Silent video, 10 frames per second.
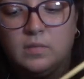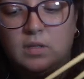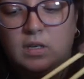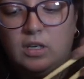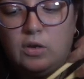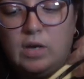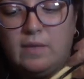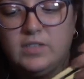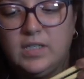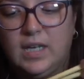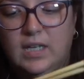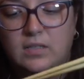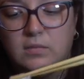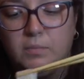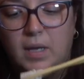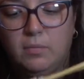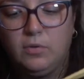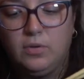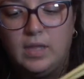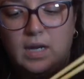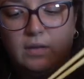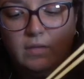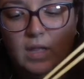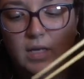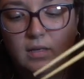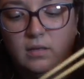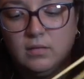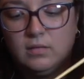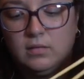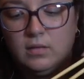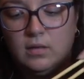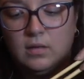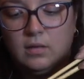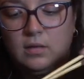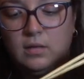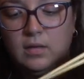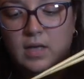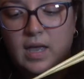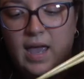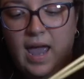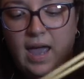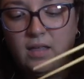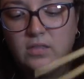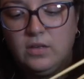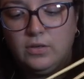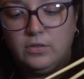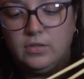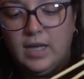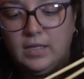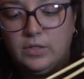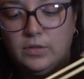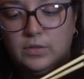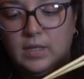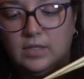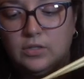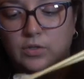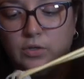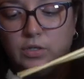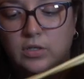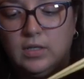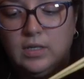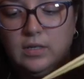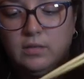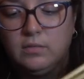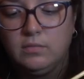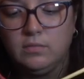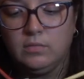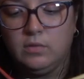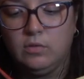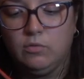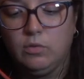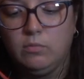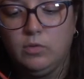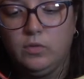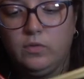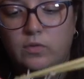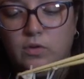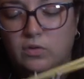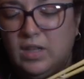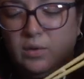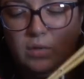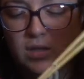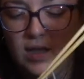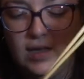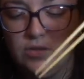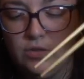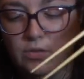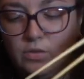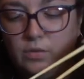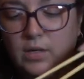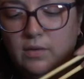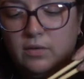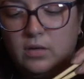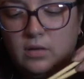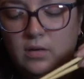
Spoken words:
You know, and I've seen people that have like had their tattoos like surgically removed or like with lasers or whatever.